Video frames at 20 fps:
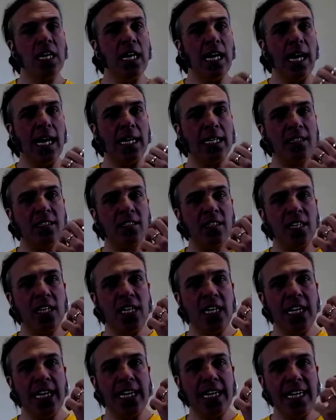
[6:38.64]
and
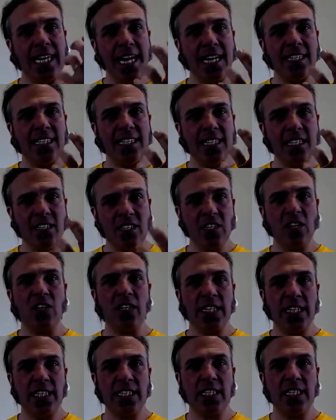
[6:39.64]
it gets
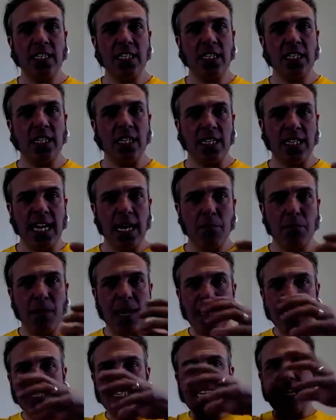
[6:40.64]
inside that
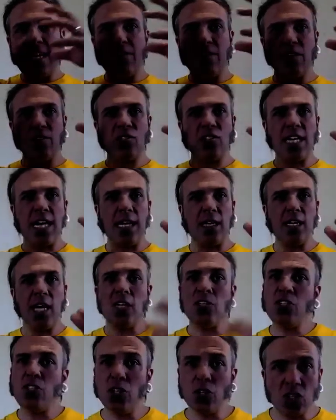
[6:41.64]
bacterial cell, and
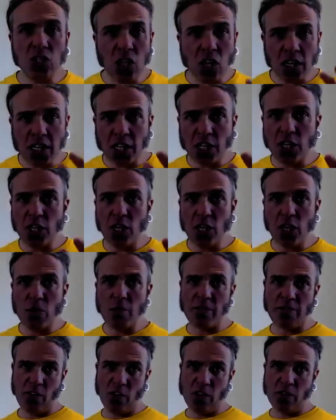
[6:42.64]
just like a
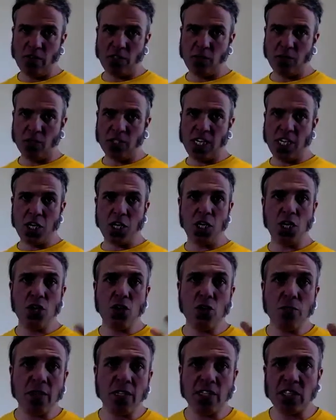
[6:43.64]
human virus would in a
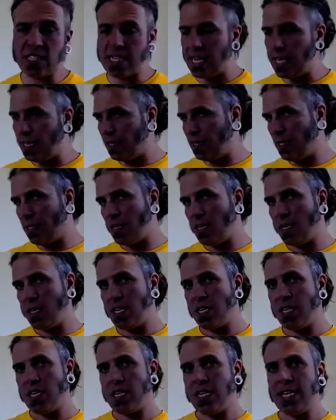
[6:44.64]
human cell,
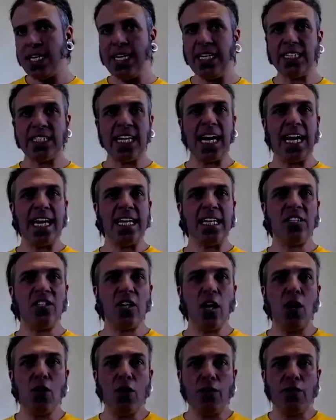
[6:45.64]
it takes
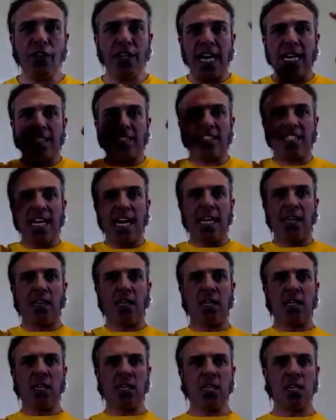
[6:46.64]
over that cell,